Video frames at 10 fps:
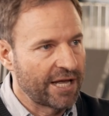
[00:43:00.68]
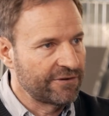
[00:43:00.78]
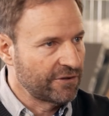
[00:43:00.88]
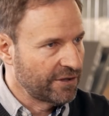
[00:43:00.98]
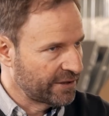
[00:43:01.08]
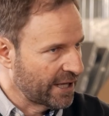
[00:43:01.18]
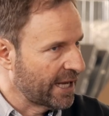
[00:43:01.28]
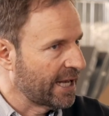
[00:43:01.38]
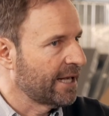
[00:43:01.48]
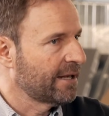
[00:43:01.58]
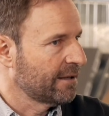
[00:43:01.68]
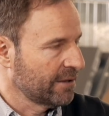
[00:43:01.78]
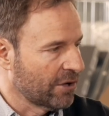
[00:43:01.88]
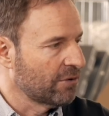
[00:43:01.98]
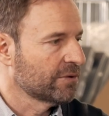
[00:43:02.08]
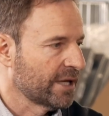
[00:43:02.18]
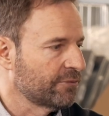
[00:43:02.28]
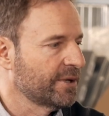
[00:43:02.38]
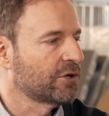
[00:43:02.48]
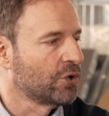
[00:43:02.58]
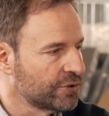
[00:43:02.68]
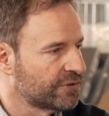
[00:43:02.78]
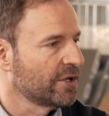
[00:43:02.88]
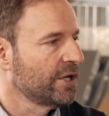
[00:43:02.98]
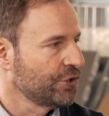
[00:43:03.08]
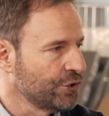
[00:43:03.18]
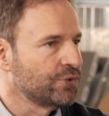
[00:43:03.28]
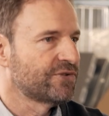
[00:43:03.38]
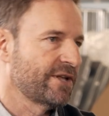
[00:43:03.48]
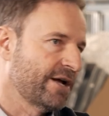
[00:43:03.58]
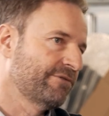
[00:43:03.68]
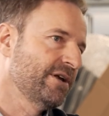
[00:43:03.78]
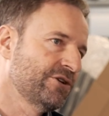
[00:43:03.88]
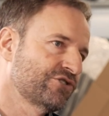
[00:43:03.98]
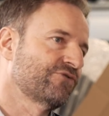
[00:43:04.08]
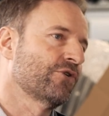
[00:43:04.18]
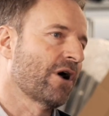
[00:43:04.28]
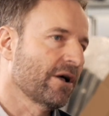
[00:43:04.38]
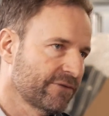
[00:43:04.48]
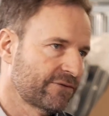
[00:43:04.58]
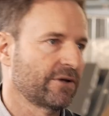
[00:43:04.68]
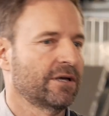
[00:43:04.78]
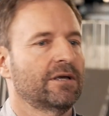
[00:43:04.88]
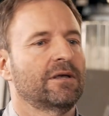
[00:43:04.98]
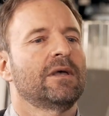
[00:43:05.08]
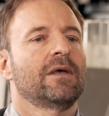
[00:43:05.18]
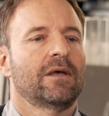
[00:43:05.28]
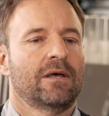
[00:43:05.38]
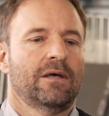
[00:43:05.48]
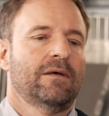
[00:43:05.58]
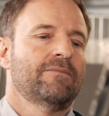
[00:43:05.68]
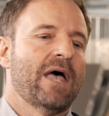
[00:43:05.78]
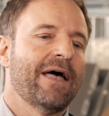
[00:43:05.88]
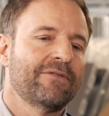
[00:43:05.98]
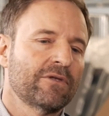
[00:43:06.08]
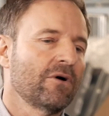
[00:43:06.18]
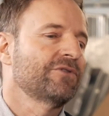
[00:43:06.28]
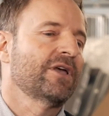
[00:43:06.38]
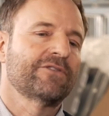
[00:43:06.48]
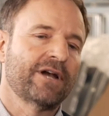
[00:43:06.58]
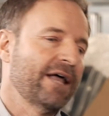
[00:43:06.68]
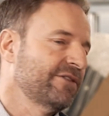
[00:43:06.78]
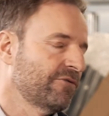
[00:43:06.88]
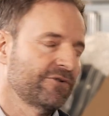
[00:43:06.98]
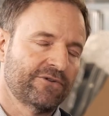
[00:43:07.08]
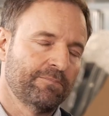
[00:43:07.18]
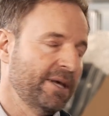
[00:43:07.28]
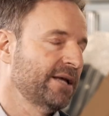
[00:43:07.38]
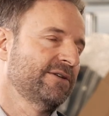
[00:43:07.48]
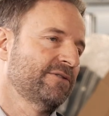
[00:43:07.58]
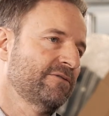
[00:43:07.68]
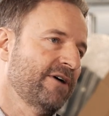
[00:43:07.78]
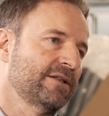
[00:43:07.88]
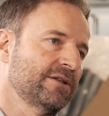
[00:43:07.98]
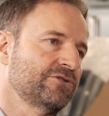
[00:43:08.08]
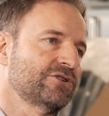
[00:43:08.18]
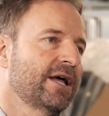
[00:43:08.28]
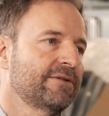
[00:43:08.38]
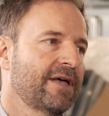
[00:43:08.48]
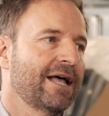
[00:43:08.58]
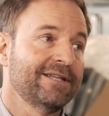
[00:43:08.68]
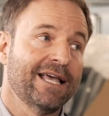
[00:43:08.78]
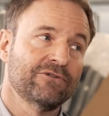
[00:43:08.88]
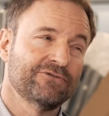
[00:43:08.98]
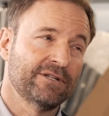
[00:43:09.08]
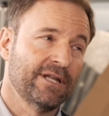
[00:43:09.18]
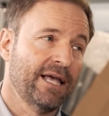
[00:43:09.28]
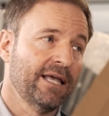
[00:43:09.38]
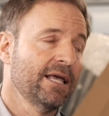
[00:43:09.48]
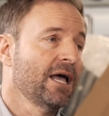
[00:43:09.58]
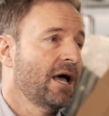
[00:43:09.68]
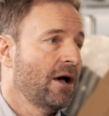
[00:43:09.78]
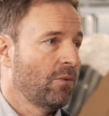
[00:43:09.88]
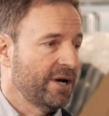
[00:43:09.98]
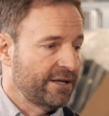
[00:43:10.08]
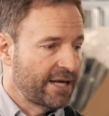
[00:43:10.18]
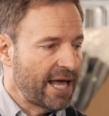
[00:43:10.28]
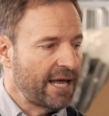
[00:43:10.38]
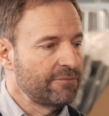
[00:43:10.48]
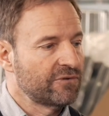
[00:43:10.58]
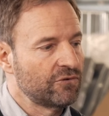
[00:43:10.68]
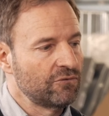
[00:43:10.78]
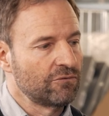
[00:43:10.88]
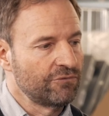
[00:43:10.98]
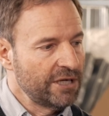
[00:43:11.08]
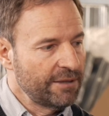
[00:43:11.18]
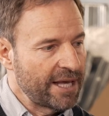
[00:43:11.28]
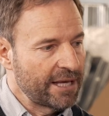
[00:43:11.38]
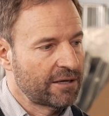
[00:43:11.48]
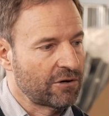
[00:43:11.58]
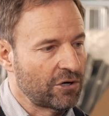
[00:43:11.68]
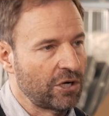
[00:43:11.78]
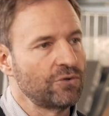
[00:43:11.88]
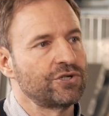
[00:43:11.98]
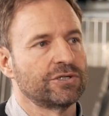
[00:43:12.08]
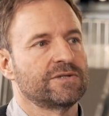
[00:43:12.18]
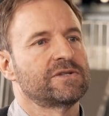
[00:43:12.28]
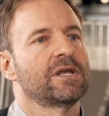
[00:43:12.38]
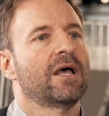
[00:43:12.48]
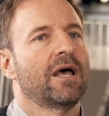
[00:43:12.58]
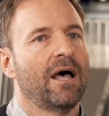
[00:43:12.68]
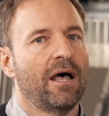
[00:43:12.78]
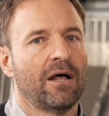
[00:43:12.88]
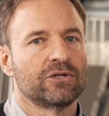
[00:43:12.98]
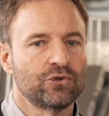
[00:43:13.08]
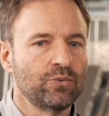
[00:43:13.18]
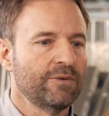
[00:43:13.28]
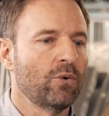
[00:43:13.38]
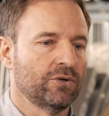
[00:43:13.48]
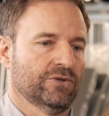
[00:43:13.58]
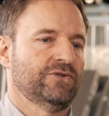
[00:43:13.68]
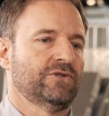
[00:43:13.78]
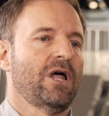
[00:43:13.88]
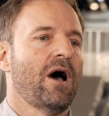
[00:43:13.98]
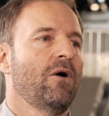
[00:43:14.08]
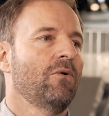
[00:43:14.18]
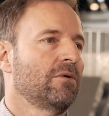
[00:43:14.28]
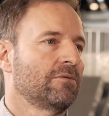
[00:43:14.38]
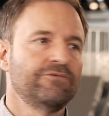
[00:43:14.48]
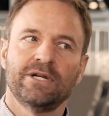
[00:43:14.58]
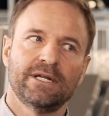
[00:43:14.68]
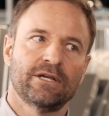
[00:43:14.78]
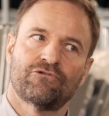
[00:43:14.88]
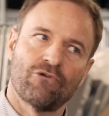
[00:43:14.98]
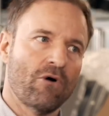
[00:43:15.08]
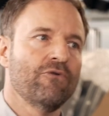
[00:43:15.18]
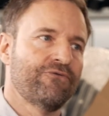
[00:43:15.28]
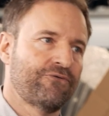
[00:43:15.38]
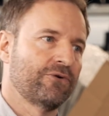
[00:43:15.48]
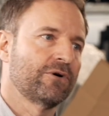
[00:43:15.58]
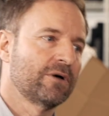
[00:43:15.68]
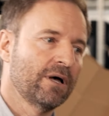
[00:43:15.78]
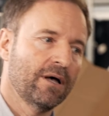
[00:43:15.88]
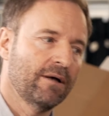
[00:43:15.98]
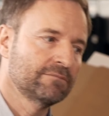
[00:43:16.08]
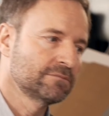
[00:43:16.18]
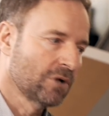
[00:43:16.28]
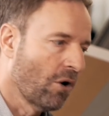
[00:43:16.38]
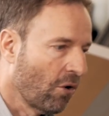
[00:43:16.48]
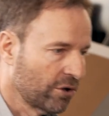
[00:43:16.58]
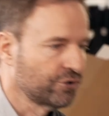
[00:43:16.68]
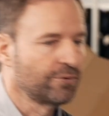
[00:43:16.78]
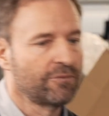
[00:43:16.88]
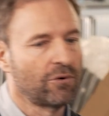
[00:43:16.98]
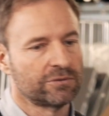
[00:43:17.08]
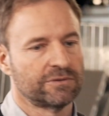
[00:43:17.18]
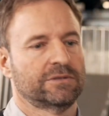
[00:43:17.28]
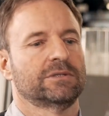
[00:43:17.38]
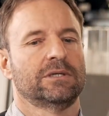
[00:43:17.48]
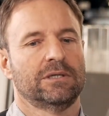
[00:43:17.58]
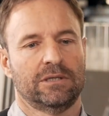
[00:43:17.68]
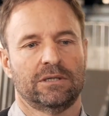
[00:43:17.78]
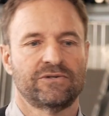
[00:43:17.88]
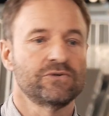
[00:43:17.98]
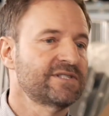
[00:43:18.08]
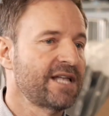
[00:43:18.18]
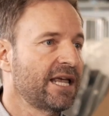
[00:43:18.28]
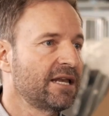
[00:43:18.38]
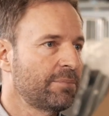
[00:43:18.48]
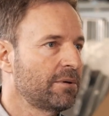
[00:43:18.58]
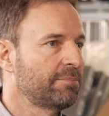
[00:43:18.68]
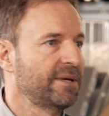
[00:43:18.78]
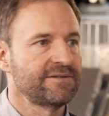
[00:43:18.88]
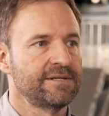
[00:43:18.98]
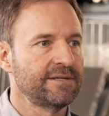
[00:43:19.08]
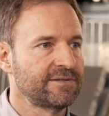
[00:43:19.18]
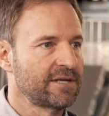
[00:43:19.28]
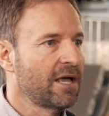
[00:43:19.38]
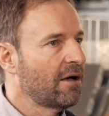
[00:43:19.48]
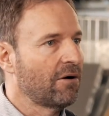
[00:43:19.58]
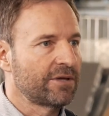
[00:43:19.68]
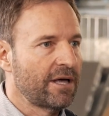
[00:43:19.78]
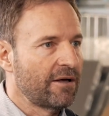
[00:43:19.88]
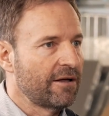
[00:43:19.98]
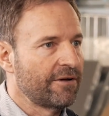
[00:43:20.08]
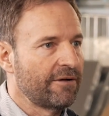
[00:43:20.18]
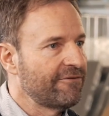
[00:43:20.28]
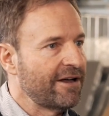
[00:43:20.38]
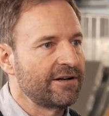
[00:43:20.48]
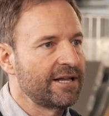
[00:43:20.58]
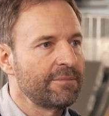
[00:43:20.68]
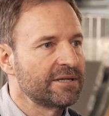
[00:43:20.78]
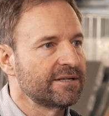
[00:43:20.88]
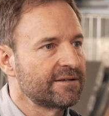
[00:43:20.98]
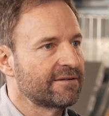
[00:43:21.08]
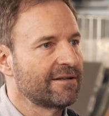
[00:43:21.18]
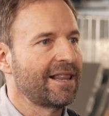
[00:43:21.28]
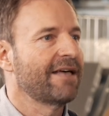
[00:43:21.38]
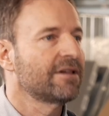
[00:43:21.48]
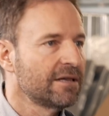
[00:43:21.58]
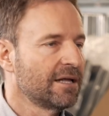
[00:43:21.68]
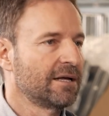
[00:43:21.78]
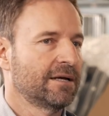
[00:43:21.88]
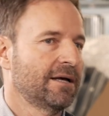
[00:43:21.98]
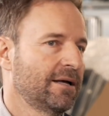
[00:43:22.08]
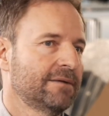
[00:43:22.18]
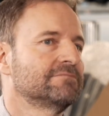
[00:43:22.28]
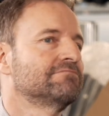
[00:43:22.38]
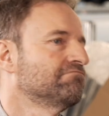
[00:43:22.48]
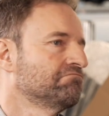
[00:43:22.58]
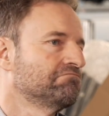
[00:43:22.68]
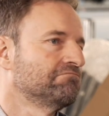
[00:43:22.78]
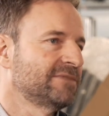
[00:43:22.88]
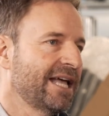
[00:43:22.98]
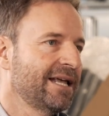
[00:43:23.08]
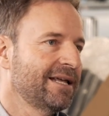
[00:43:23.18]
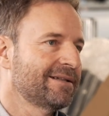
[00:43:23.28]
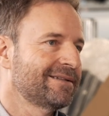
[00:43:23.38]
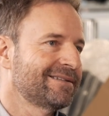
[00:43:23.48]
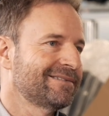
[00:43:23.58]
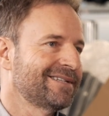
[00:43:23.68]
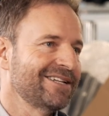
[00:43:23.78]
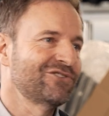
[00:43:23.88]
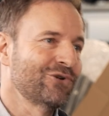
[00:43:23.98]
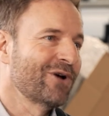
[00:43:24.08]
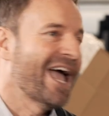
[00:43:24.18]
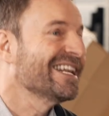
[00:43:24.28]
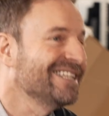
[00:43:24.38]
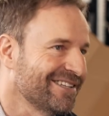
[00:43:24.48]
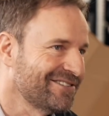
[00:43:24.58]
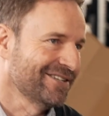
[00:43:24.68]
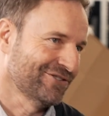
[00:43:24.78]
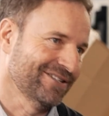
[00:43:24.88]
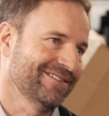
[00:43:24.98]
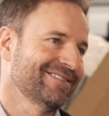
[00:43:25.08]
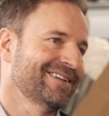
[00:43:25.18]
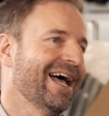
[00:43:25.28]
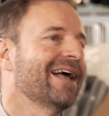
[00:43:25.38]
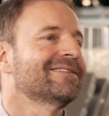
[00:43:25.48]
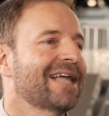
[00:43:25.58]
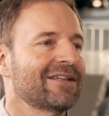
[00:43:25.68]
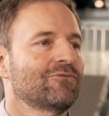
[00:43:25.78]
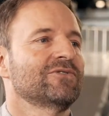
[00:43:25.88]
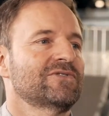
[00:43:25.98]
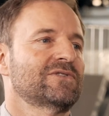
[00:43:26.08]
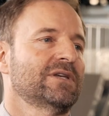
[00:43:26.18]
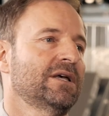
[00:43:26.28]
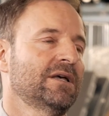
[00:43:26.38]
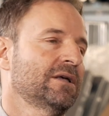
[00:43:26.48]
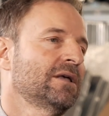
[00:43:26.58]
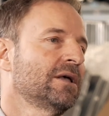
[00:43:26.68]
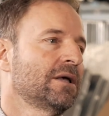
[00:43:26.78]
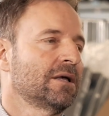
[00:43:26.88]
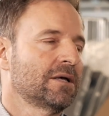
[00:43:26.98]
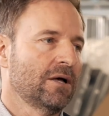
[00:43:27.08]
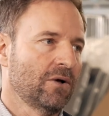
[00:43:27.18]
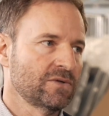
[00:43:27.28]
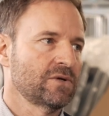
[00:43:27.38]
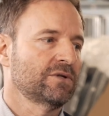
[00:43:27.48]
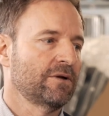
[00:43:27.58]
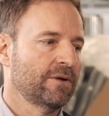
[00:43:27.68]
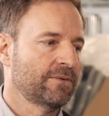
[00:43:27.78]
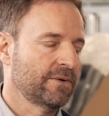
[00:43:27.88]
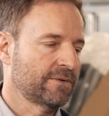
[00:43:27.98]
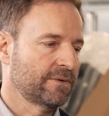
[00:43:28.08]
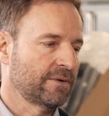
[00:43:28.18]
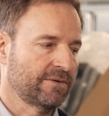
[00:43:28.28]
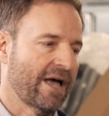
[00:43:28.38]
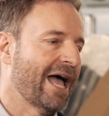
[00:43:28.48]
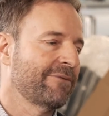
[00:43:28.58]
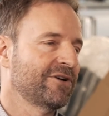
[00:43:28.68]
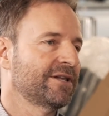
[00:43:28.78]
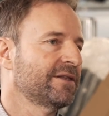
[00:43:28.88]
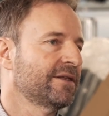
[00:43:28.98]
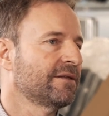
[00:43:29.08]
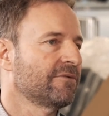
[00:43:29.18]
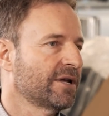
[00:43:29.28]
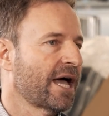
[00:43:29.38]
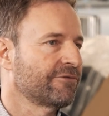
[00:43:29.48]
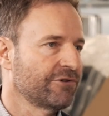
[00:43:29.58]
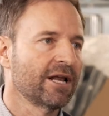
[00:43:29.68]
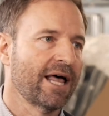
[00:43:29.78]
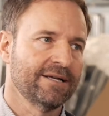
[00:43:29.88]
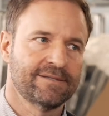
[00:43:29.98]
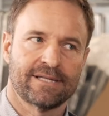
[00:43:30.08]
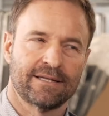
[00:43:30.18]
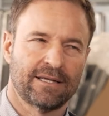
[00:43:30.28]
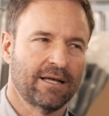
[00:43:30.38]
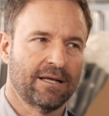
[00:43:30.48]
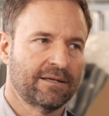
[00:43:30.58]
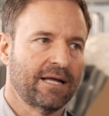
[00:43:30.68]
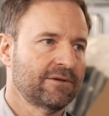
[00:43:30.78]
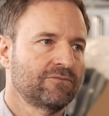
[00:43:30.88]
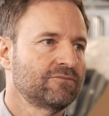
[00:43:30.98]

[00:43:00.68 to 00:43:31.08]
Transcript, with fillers: and uh, the, uh, you know, that we could use their reach for us uh, um, and on the other hand, there was the big disadvantage that at the end of the day, uh, when it came to really make conclusions, uh, do we want now really growth? Um, or do we want uh, a sustainable no. business on a, a, very limited level? Um, they didn't took any decision, and that was uh, also the, the, the, time when, when I realized that uh, that